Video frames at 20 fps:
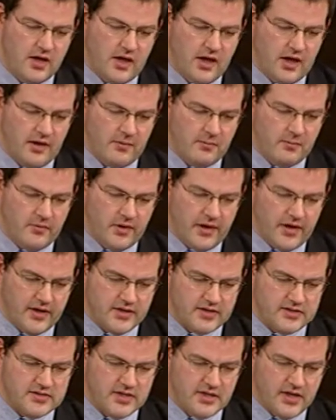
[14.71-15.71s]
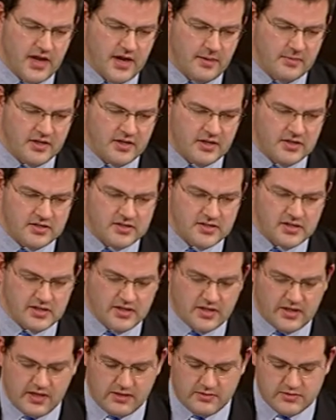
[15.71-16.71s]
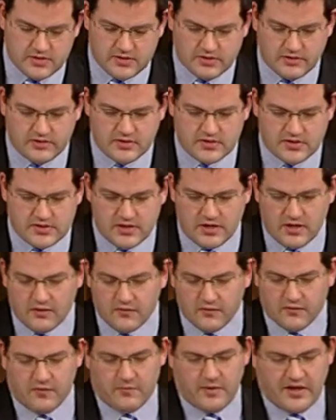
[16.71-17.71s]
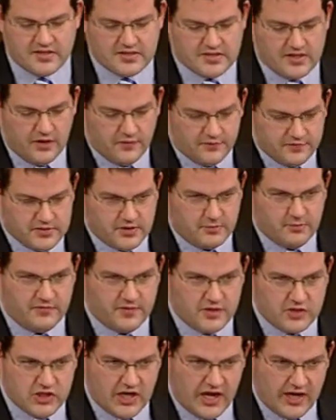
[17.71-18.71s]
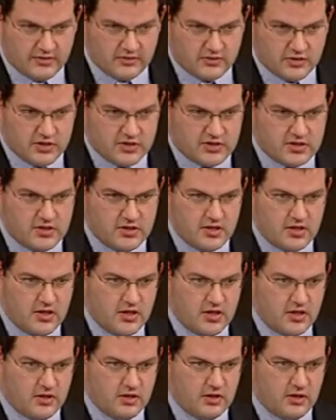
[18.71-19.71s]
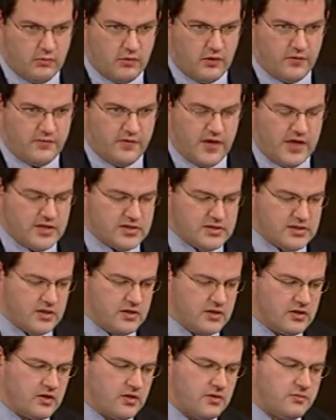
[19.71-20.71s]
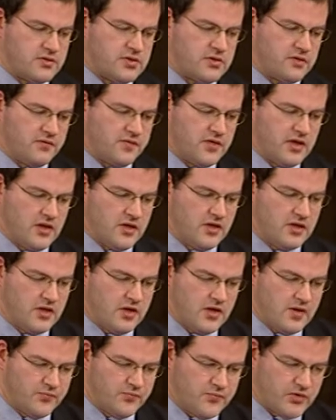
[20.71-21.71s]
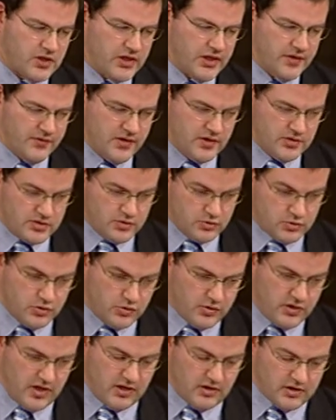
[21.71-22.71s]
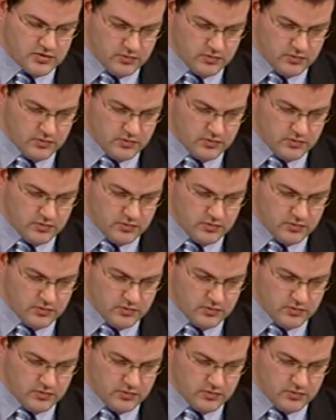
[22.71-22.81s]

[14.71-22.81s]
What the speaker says: at Aberdeen City Council, and seeing for myself some of the challenges that were faced in terms of the delivery of social care.